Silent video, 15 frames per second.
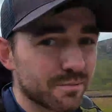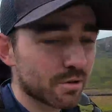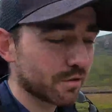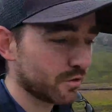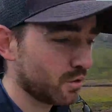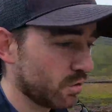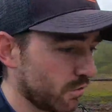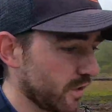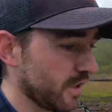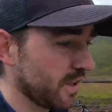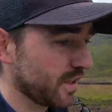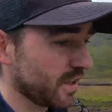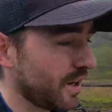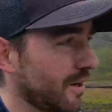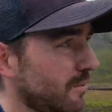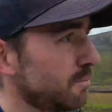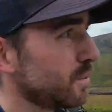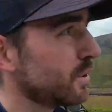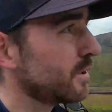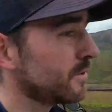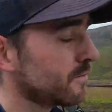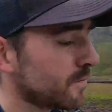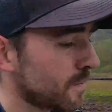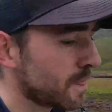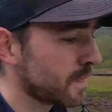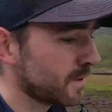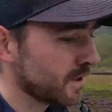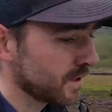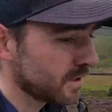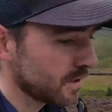with an overnight camp.
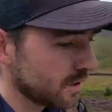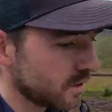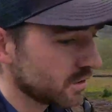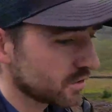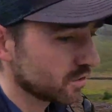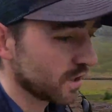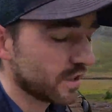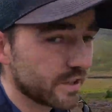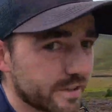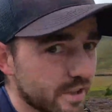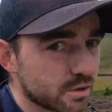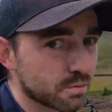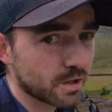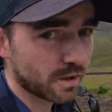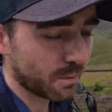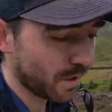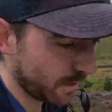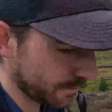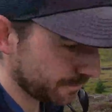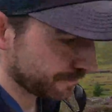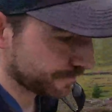So Linnadee's where I'm at.